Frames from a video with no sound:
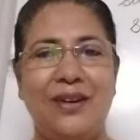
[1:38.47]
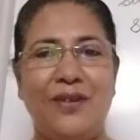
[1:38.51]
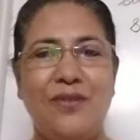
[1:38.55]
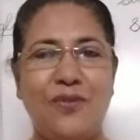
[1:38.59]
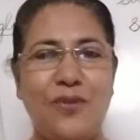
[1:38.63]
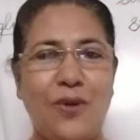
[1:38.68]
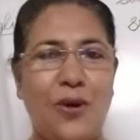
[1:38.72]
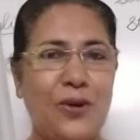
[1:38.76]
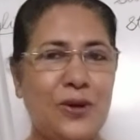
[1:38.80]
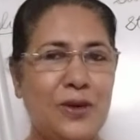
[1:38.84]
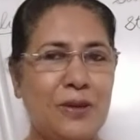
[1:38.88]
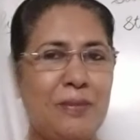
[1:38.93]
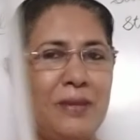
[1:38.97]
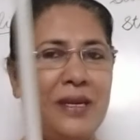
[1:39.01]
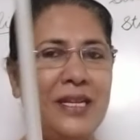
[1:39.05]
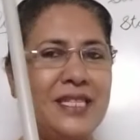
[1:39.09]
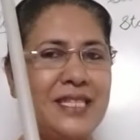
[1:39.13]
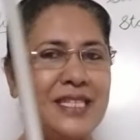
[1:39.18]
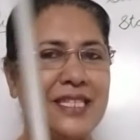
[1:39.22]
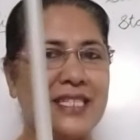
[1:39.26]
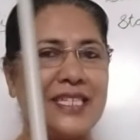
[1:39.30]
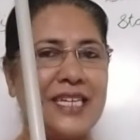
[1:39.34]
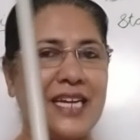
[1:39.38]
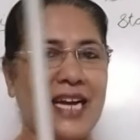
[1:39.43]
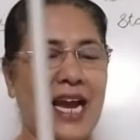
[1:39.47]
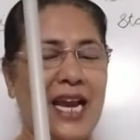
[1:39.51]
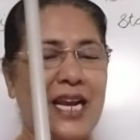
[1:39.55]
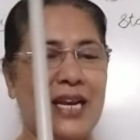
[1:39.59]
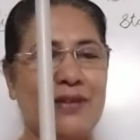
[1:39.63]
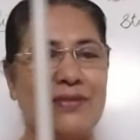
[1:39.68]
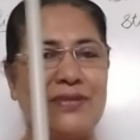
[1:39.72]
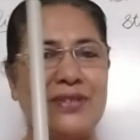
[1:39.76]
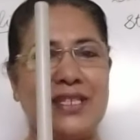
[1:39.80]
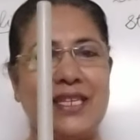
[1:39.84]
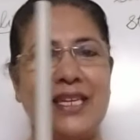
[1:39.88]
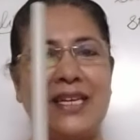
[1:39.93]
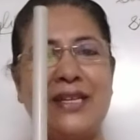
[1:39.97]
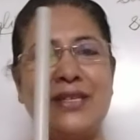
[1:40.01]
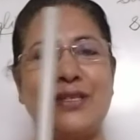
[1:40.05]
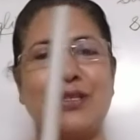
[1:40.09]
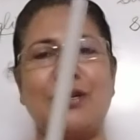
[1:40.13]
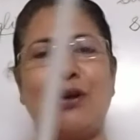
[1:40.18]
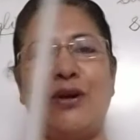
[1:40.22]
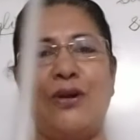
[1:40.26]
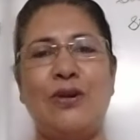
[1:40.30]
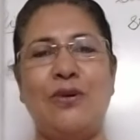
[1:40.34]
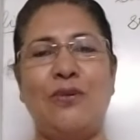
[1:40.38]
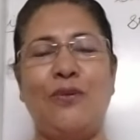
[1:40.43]
Wand means it's a kind of stick is
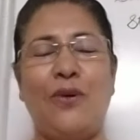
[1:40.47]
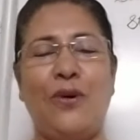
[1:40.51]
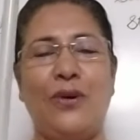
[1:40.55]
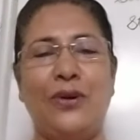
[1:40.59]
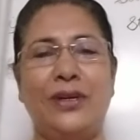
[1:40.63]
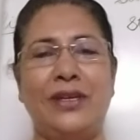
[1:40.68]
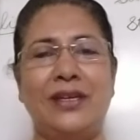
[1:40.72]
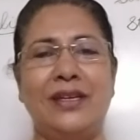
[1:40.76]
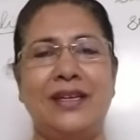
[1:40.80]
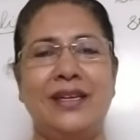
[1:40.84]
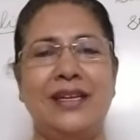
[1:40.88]
called wand.